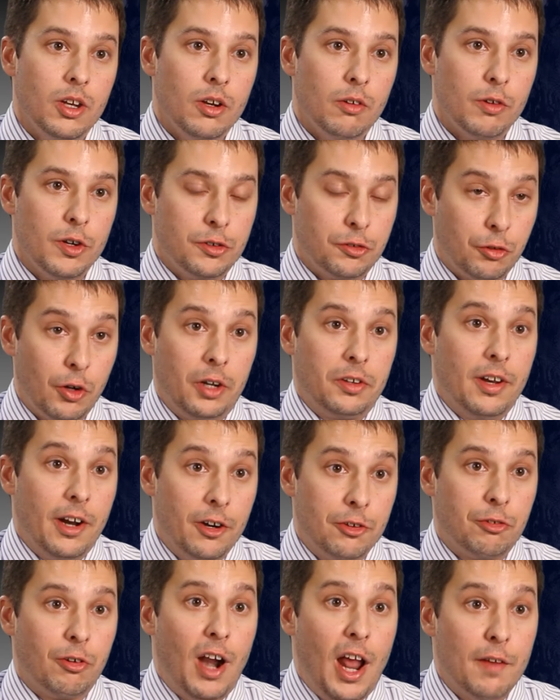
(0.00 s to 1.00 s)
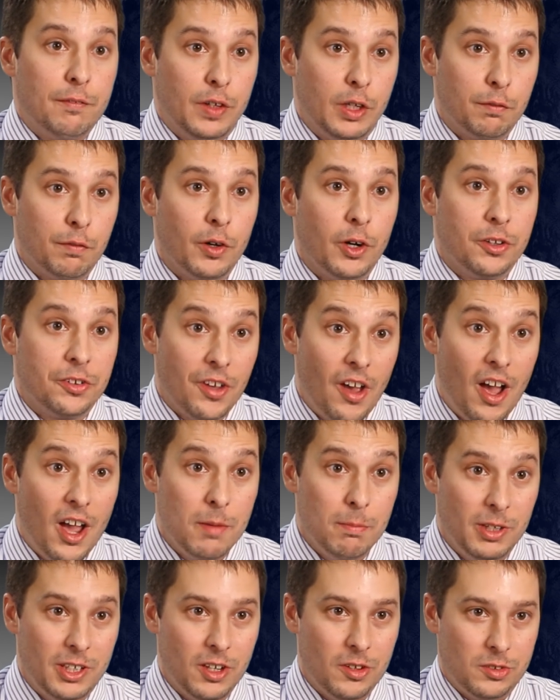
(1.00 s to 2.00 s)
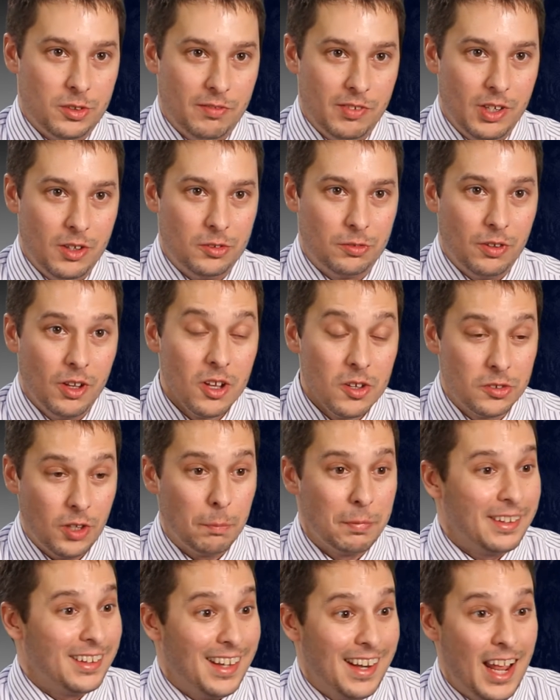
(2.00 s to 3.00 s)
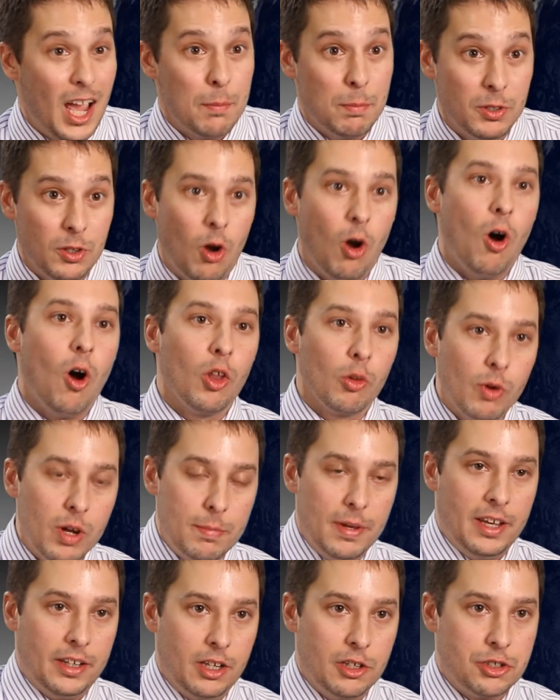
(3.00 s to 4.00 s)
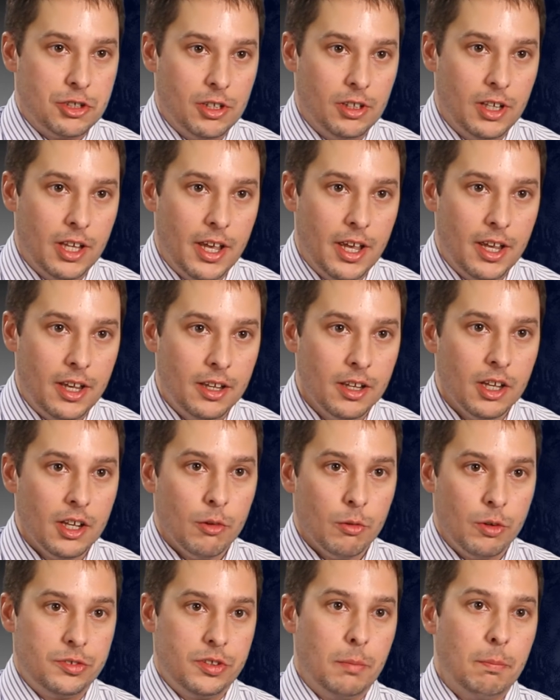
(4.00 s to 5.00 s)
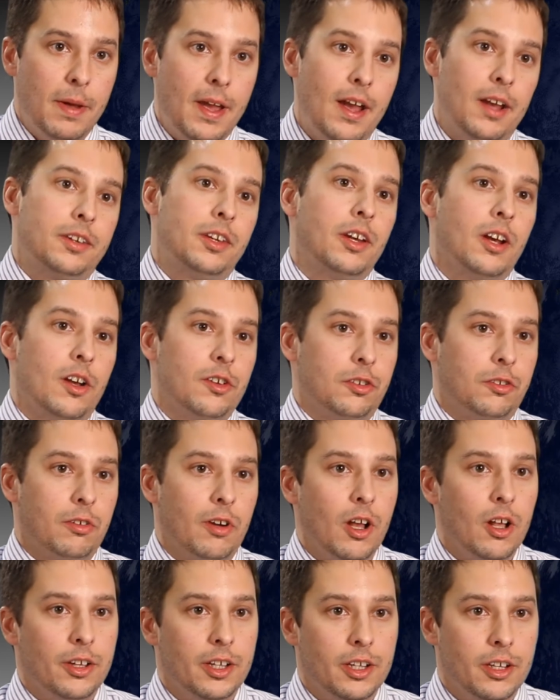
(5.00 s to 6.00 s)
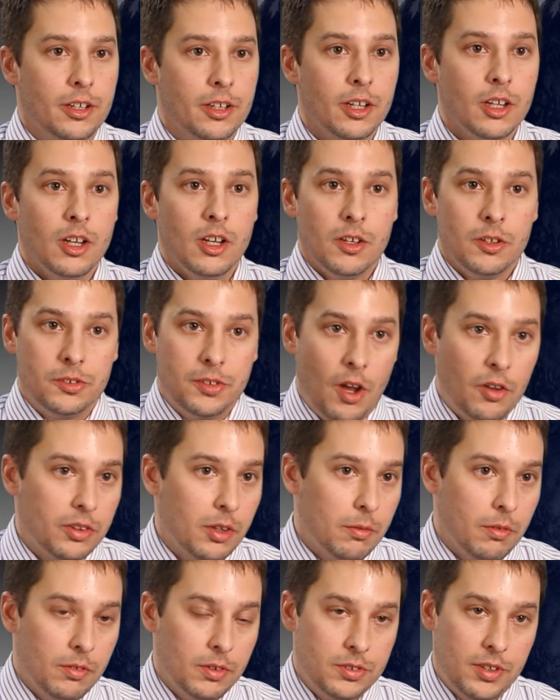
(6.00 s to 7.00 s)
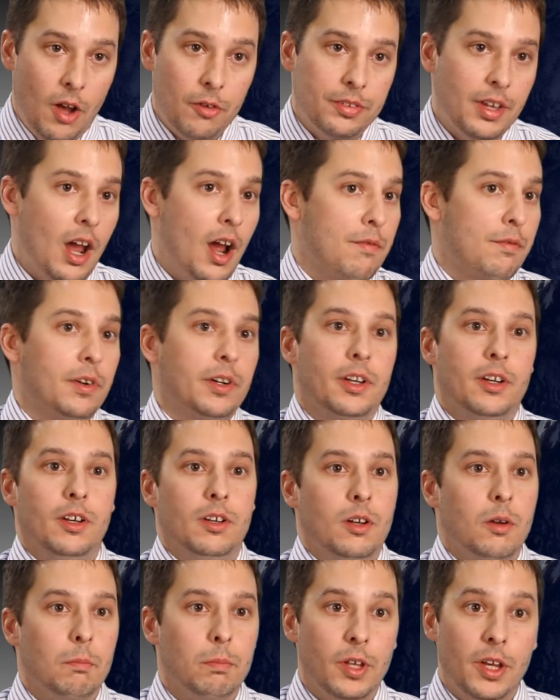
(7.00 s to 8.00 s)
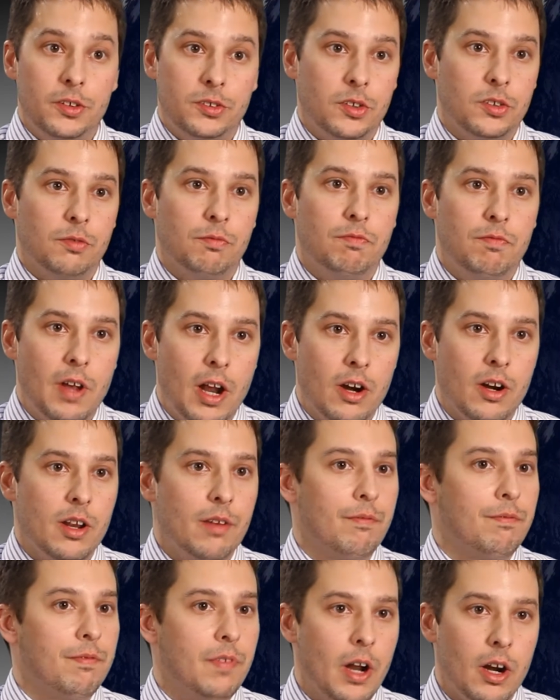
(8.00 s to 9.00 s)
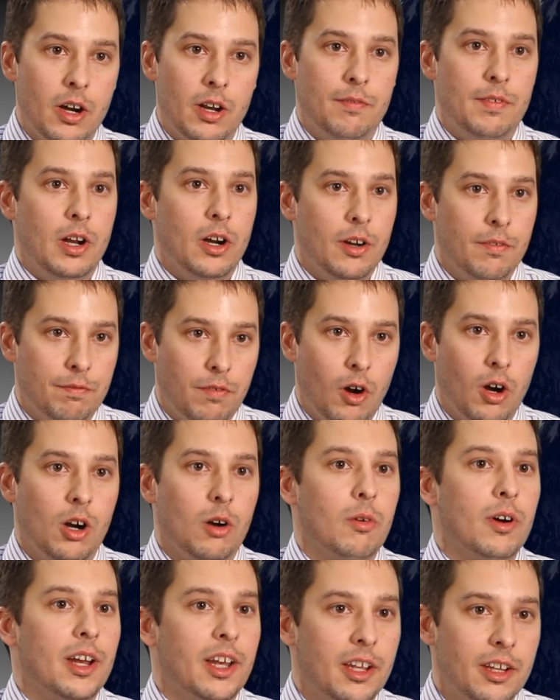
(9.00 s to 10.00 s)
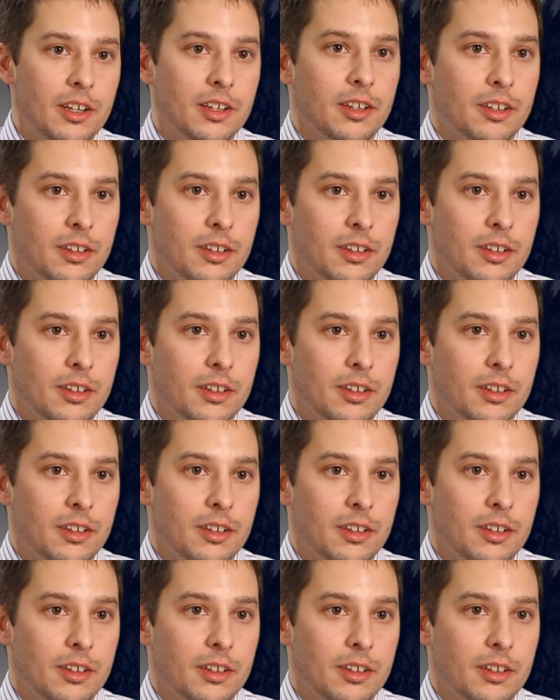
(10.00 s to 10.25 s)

restrict air traffic for a time because of this. Something that happened all the way back in Chile was impacting Australia, South, South Africa, places very, very, very far away.